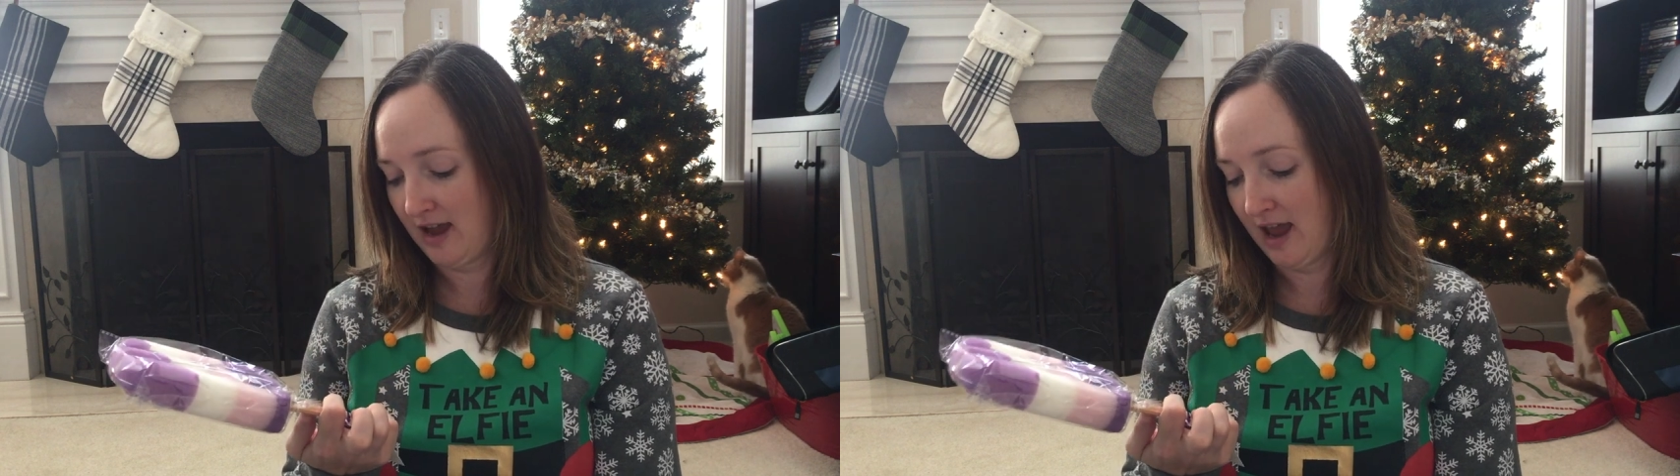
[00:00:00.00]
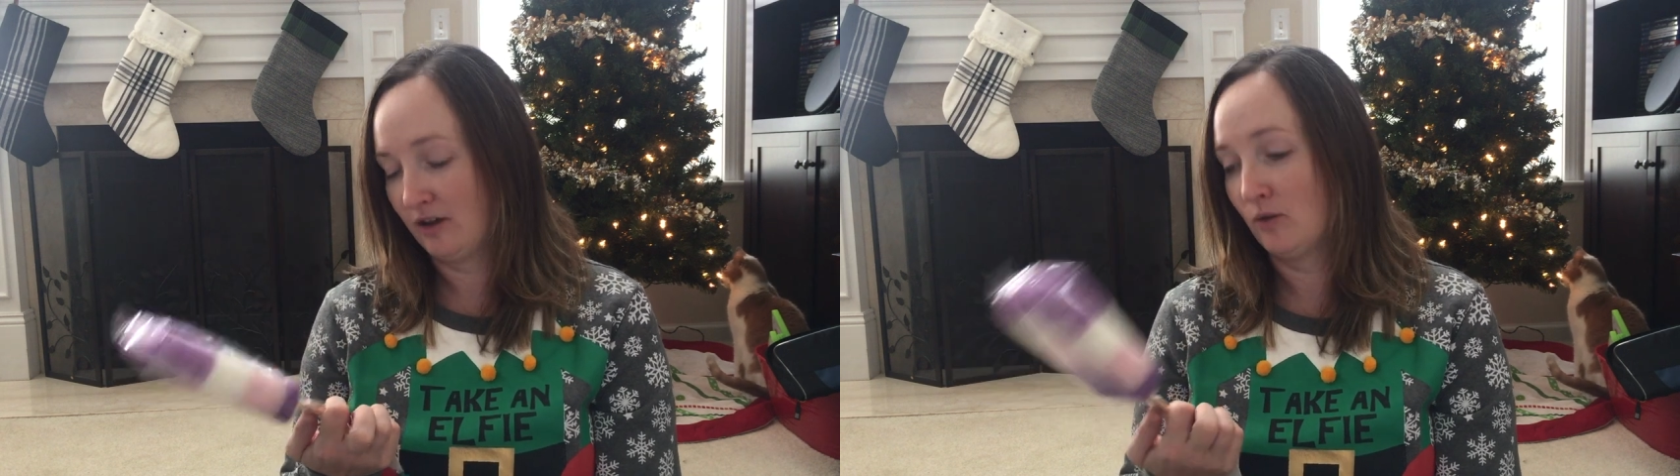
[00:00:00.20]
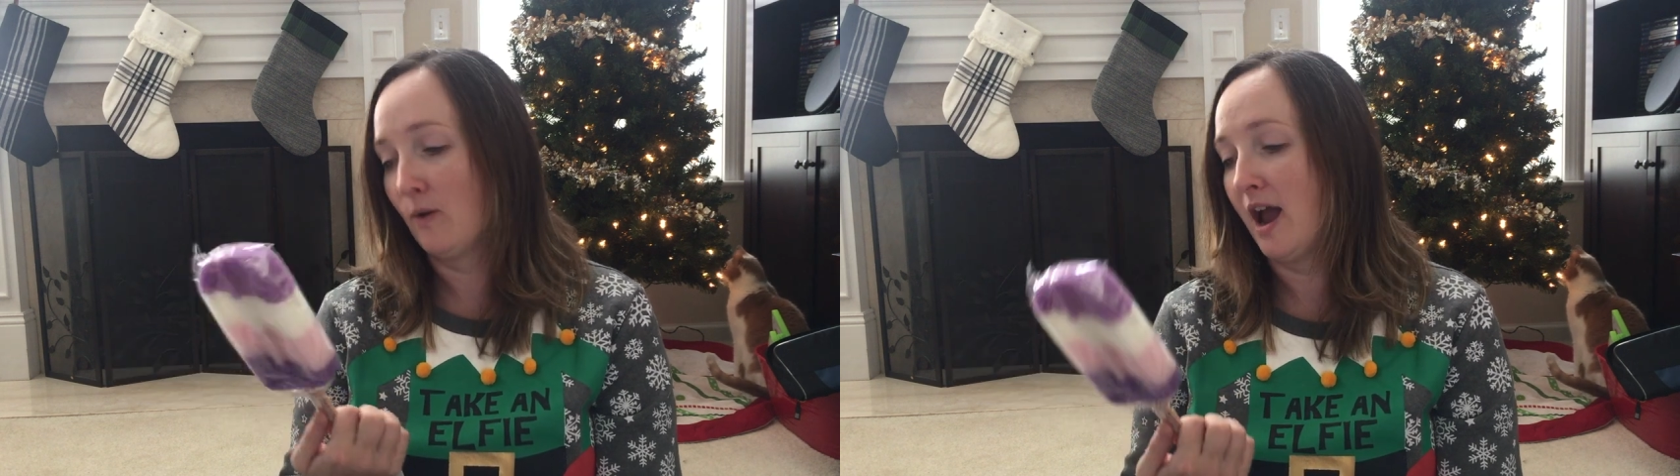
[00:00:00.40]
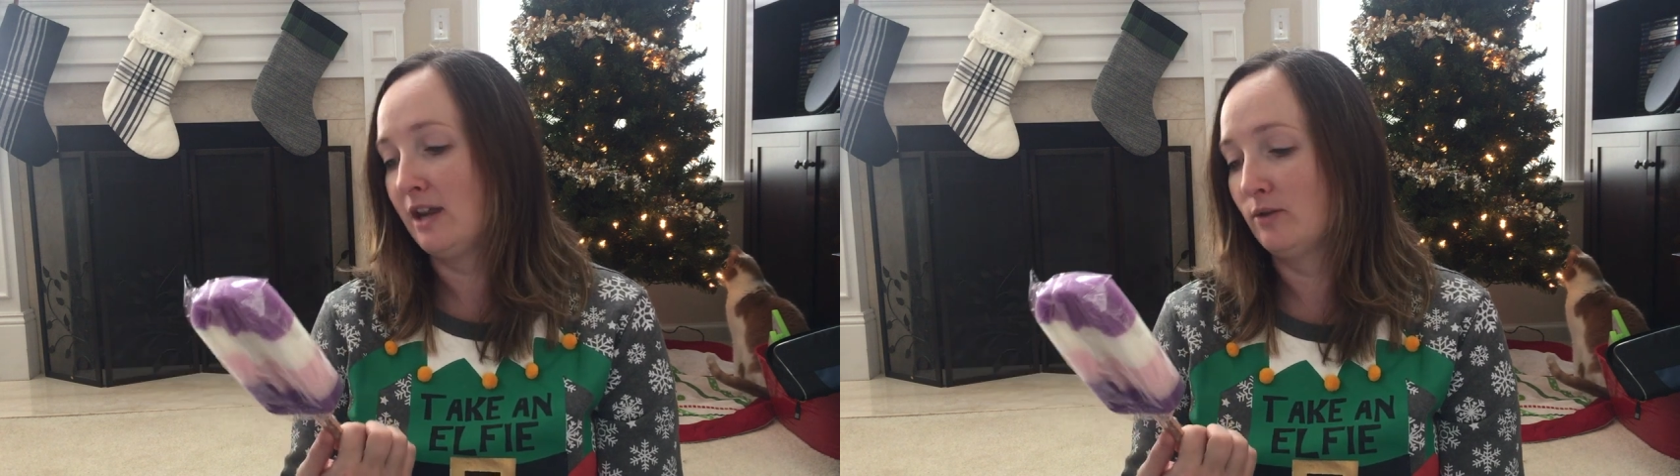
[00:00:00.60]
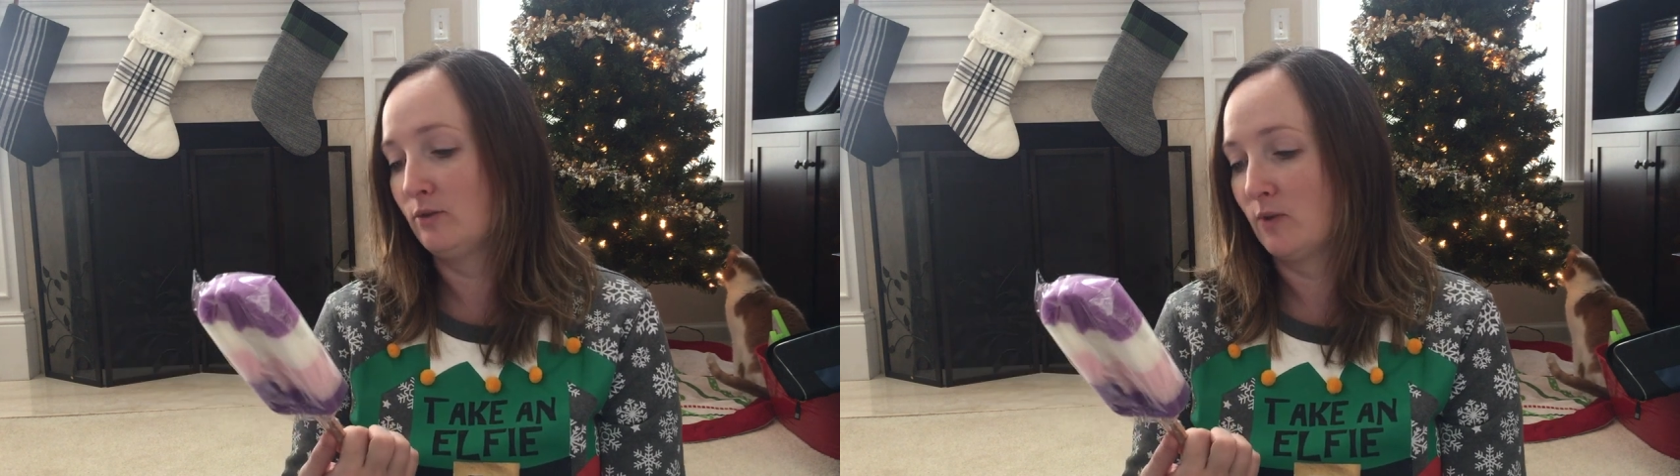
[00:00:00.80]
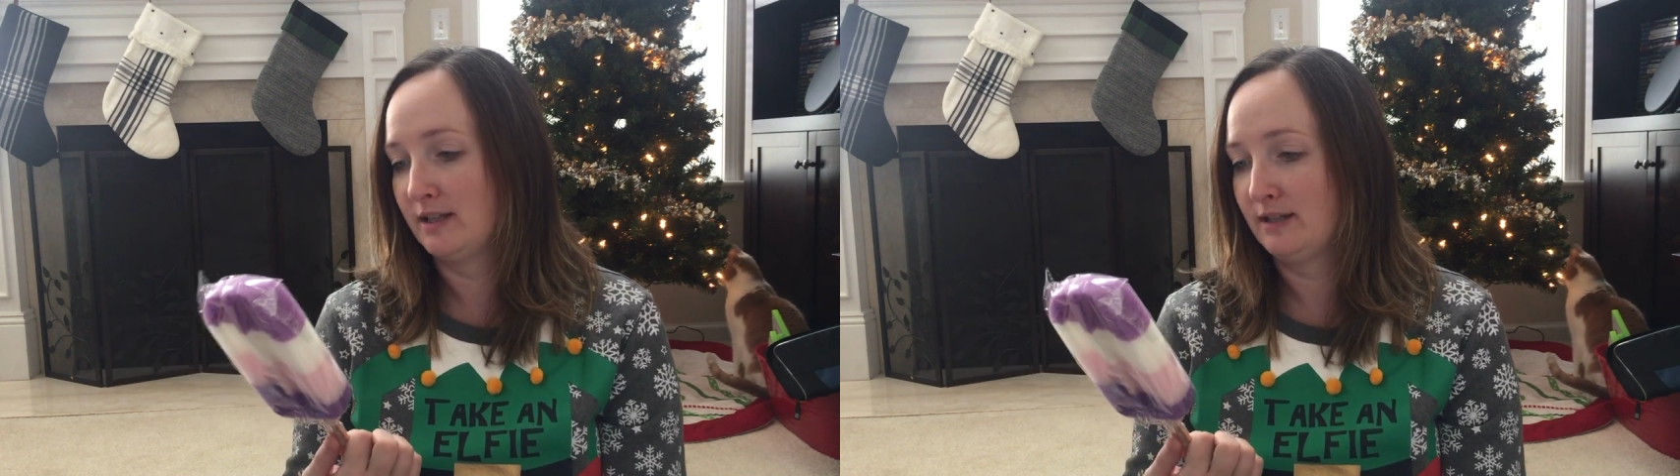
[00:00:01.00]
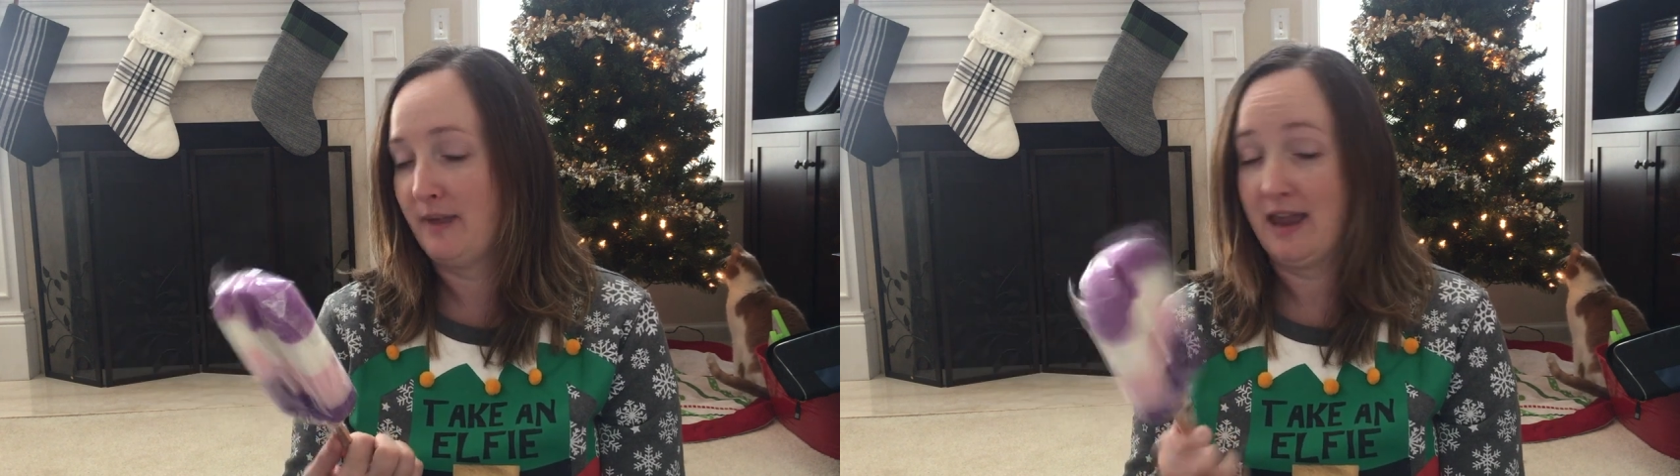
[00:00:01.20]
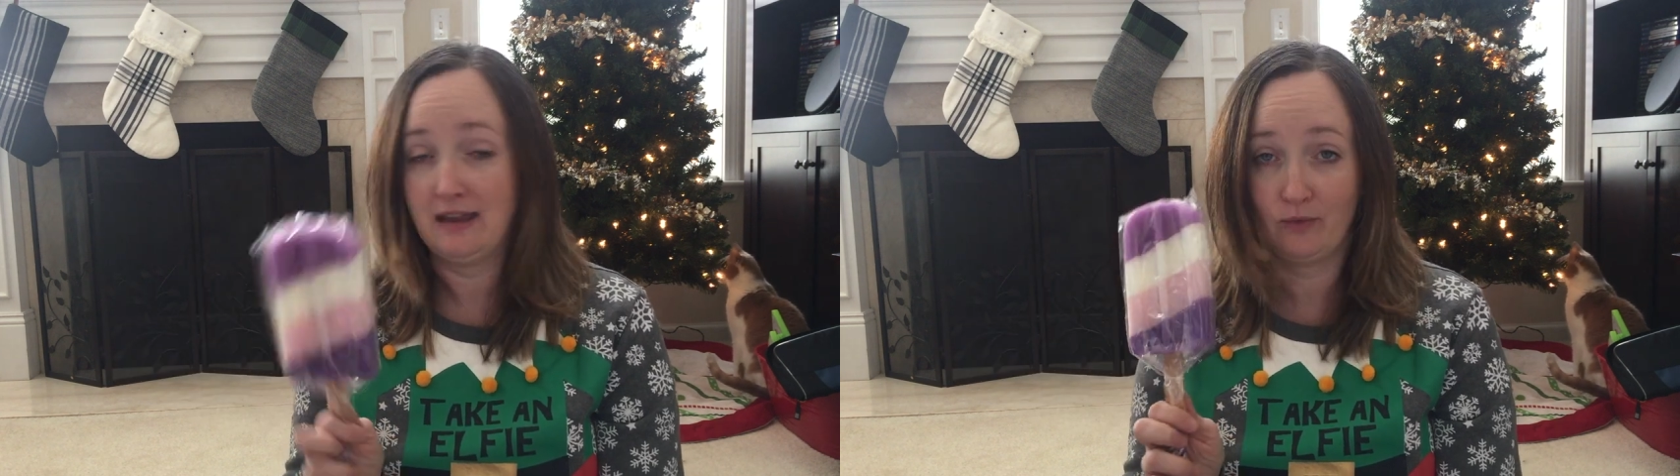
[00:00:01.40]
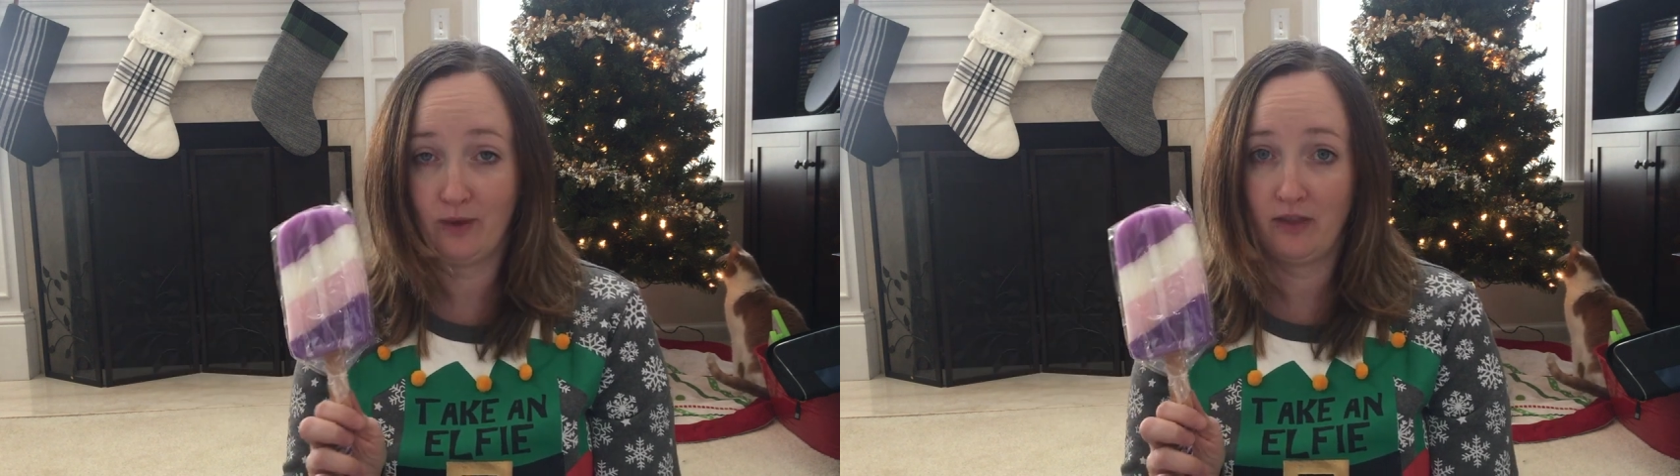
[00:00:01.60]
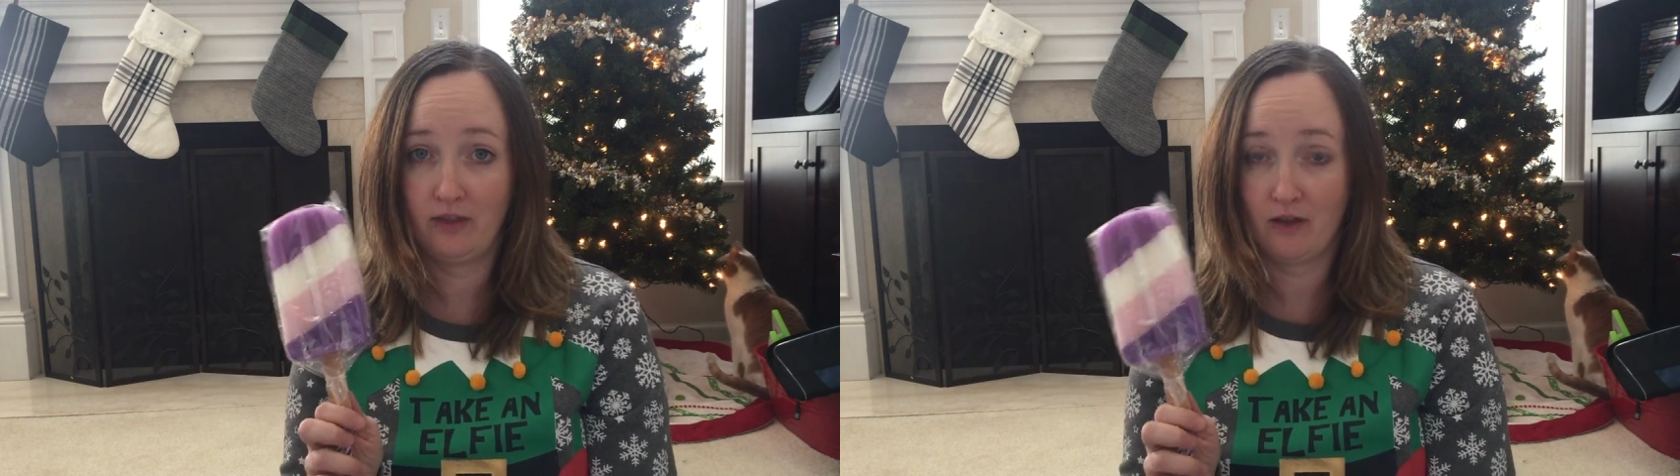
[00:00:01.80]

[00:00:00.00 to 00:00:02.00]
I don't know why you would want to bathe with